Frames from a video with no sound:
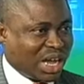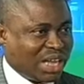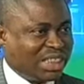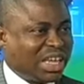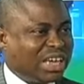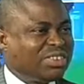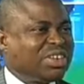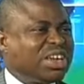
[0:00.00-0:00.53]
and
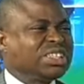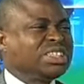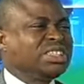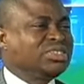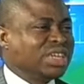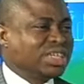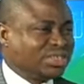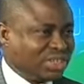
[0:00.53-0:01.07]
then raise
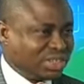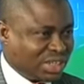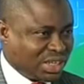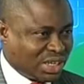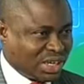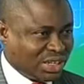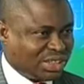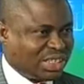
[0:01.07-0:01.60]
interest rates
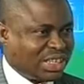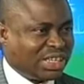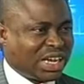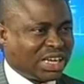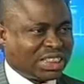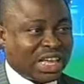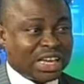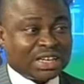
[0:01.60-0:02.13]
again, say they are
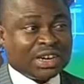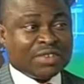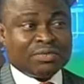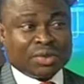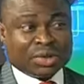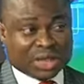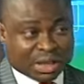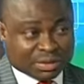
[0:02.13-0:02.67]
tightening
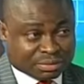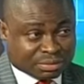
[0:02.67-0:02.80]
further.